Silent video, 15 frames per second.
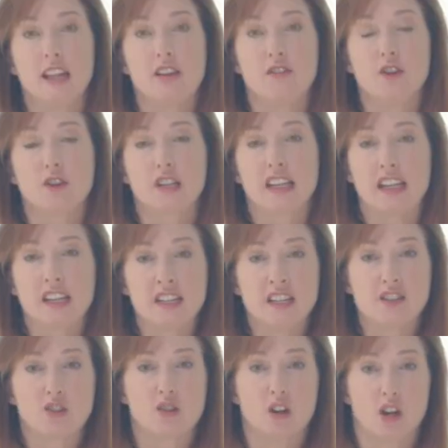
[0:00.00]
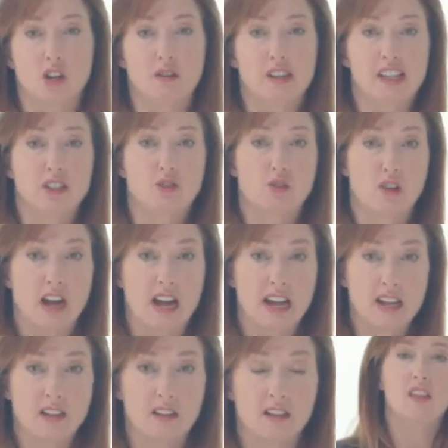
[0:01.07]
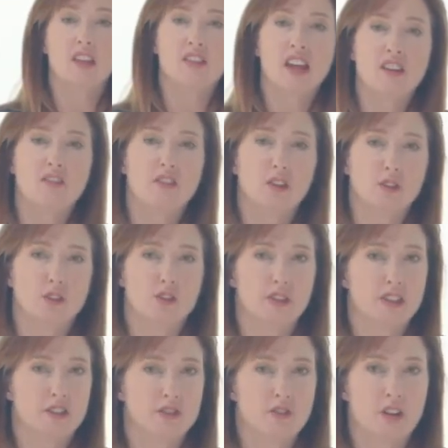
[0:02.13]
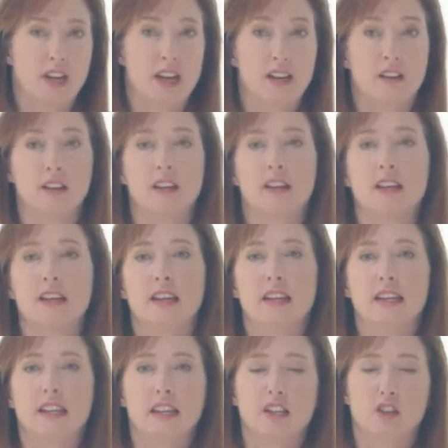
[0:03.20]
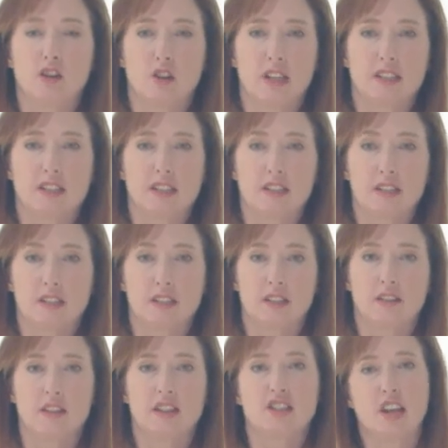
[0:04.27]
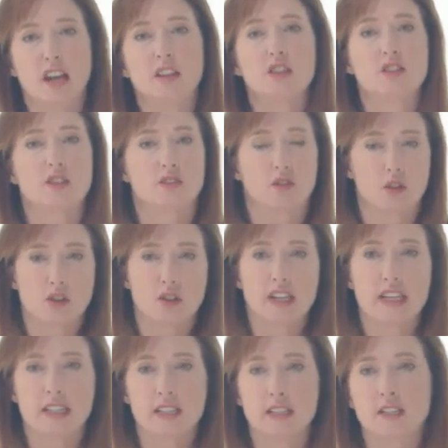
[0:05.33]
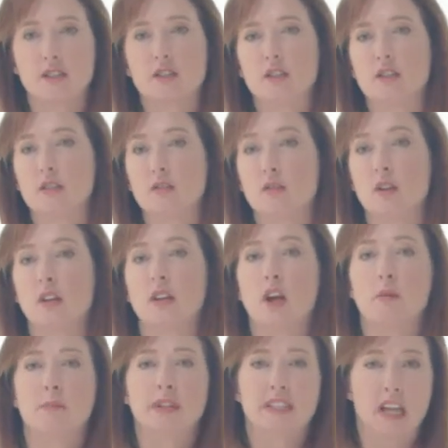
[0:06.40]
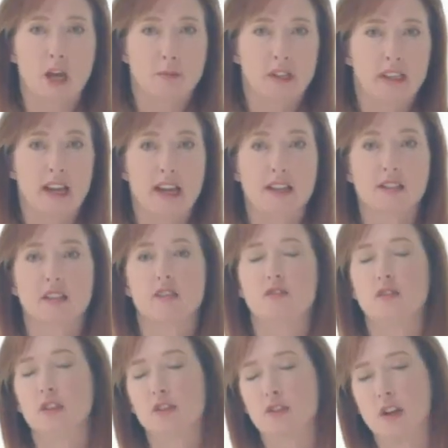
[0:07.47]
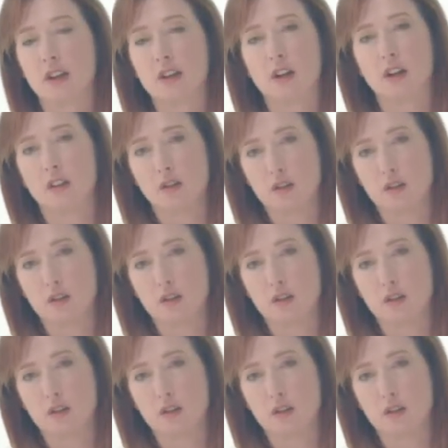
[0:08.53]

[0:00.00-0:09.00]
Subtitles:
If your kidneys are already dry, then that filter is dry. It increases the challenges for your kidneys to metabolize and filter out all of